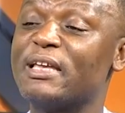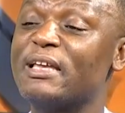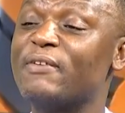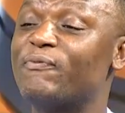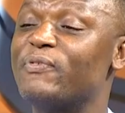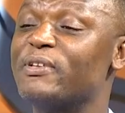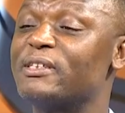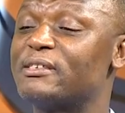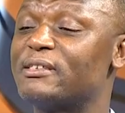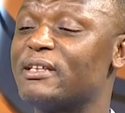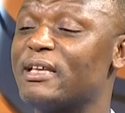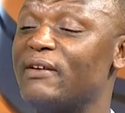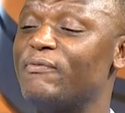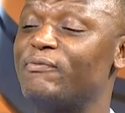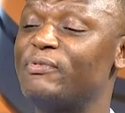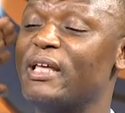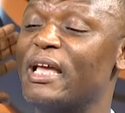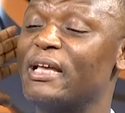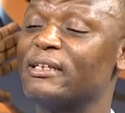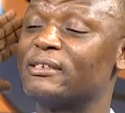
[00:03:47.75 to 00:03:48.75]

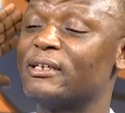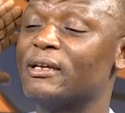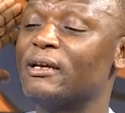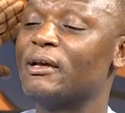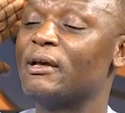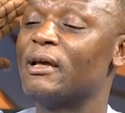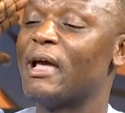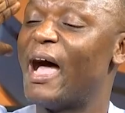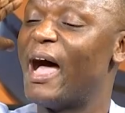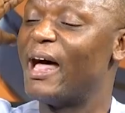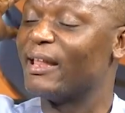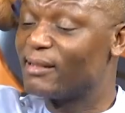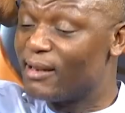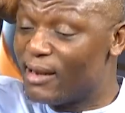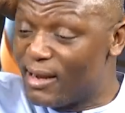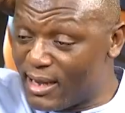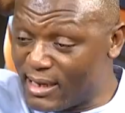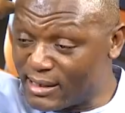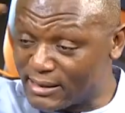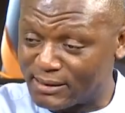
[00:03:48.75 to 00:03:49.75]
If there's at
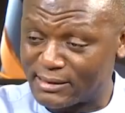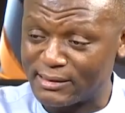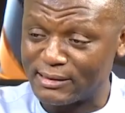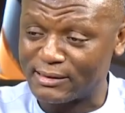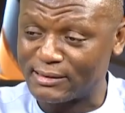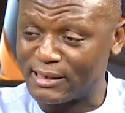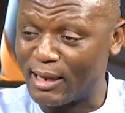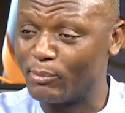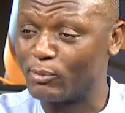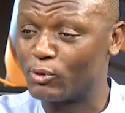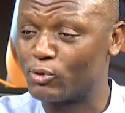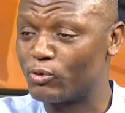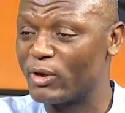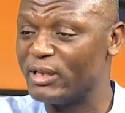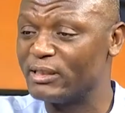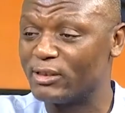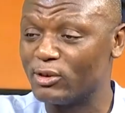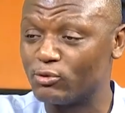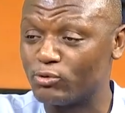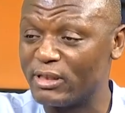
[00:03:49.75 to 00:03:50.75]
least some
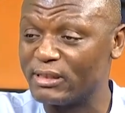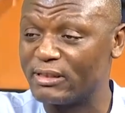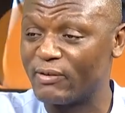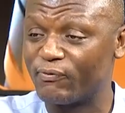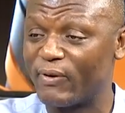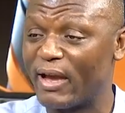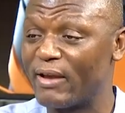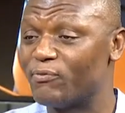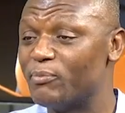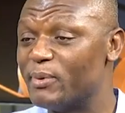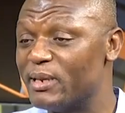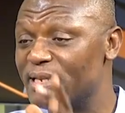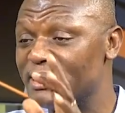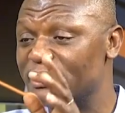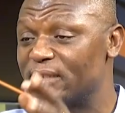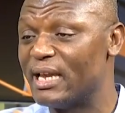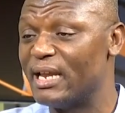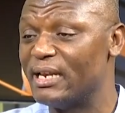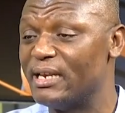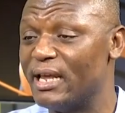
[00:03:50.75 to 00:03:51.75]
20-25
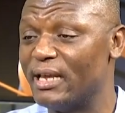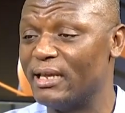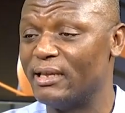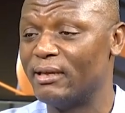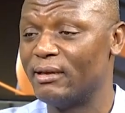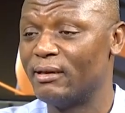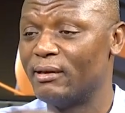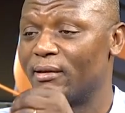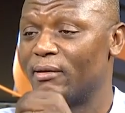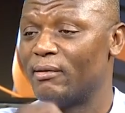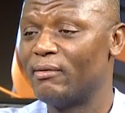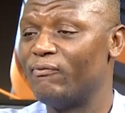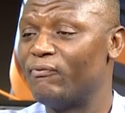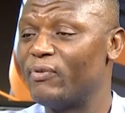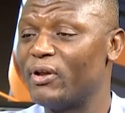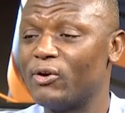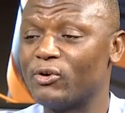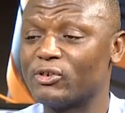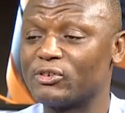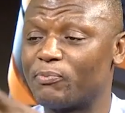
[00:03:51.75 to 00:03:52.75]
minutes a day,
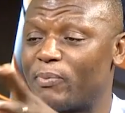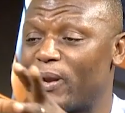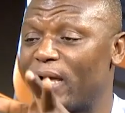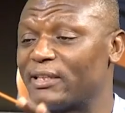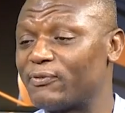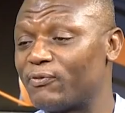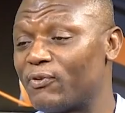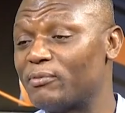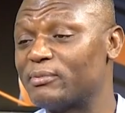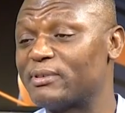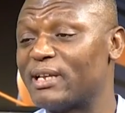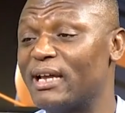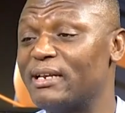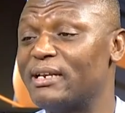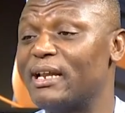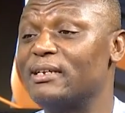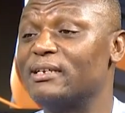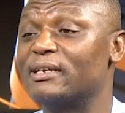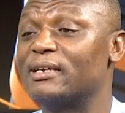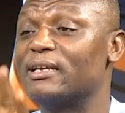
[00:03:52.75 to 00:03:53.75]
various platforms are
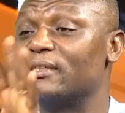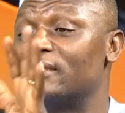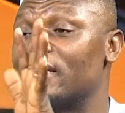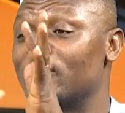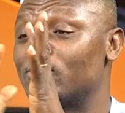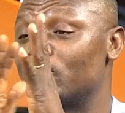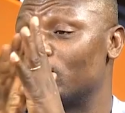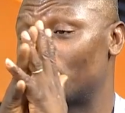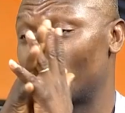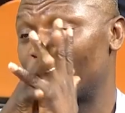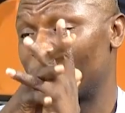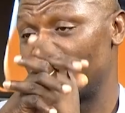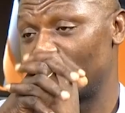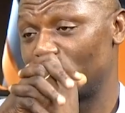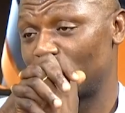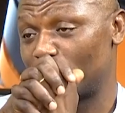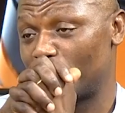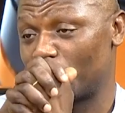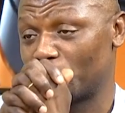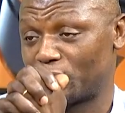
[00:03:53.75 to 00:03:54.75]
dedicated to talking
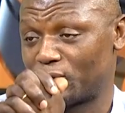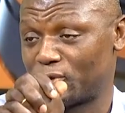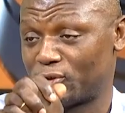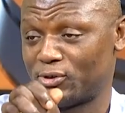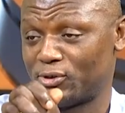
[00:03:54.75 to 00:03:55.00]
sports.